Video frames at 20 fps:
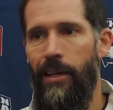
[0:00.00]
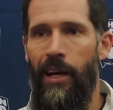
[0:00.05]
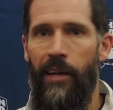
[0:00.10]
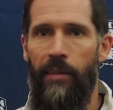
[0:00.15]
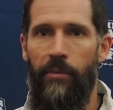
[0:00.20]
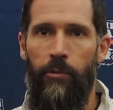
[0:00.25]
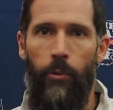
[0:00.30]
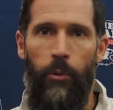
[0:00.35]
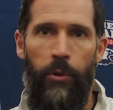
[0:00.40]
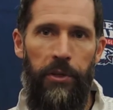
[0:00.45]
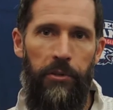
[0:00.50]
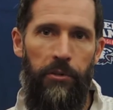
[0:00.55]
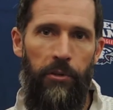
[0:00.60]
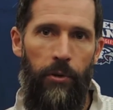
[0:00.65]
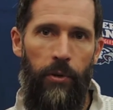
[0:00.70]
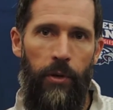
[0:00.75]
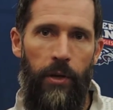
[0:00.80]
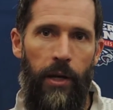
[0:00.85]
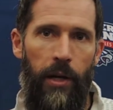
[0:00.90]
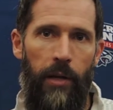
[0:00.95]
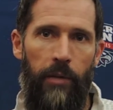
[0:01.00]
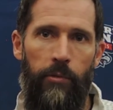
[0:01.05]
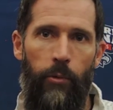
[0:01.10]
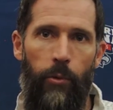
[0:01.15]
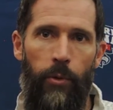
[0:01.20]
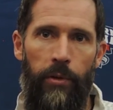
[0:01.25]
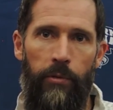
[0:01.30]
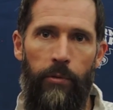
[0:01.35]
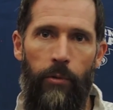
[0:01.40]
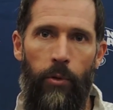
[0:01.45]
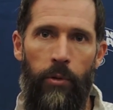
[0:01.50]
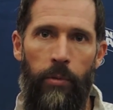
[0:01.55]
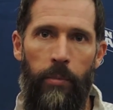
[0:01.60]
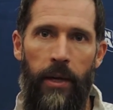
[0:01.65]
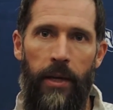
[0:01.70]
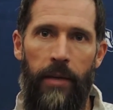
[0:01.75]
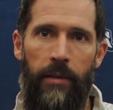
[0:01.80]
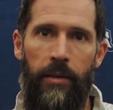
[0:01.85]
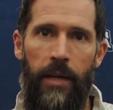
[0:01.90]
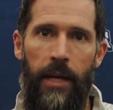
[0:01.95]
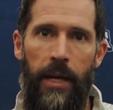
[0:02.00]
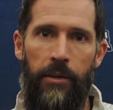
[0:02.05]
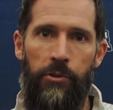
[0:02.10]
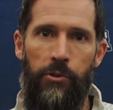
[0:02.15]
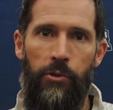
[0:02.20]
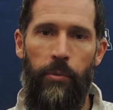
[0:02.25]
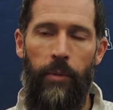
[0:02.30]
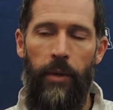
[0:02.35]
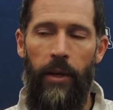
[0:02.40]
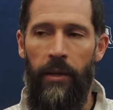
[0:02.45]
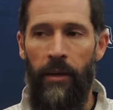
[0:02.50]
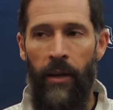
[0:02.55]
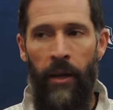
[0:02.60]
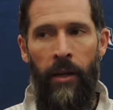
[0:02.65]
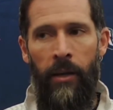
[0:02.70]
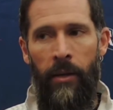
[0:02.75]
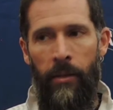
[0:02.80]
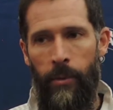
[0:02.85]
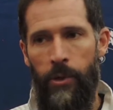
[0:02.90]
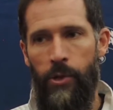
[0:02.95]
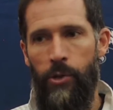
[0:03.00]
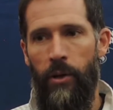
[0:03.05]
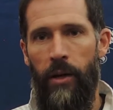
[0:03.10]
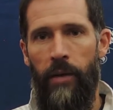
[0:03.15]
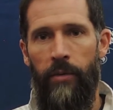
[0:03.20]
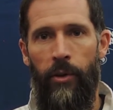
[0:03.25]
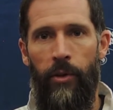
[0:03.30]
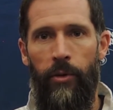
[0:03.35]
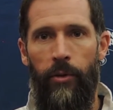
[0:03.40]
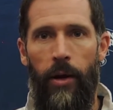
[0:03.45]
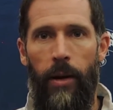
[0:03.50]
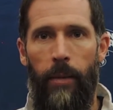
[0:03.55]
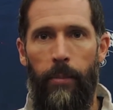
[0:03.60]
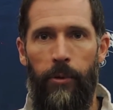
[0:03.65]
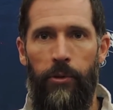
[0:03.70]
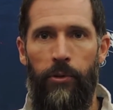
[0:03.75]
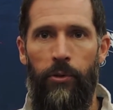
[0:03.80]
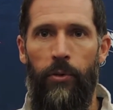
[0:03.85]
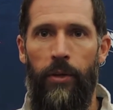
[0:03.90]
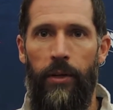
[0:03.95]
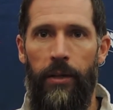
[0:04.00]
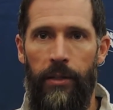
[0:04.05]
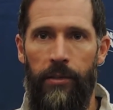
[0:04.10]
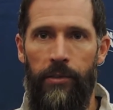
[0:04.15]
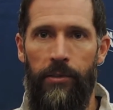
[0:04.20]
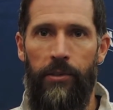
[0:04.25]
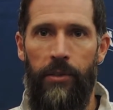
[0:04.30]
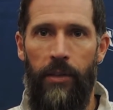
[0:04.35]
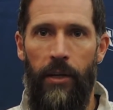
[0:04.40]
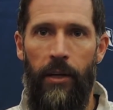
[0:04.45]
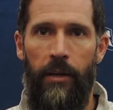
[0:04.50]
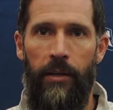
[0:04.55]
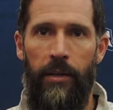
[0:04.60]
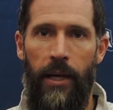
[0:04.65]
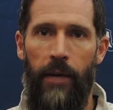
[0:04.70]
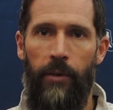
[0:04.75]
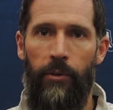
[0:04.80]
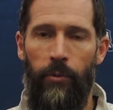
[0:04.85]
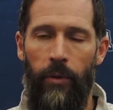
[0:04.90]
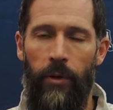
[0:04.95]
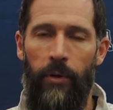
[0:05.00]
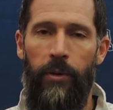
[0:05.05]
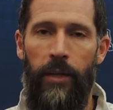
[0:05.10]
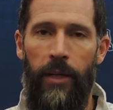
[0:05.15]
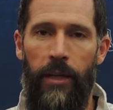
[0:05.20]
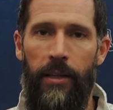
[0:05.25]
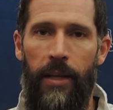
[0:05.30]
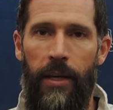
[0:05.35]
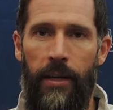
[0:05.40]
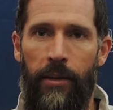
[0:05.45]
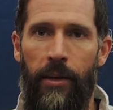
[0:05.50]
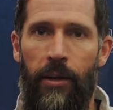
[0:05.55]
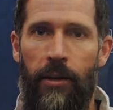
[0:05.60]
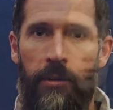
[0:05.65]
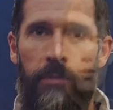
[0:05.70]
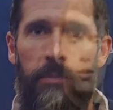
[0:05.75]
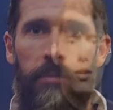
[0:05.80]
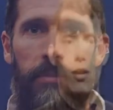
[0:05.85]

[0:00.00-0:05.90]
9:42 to 9:44 to make the national meet, but she'll have other opportunities down the road to get that done.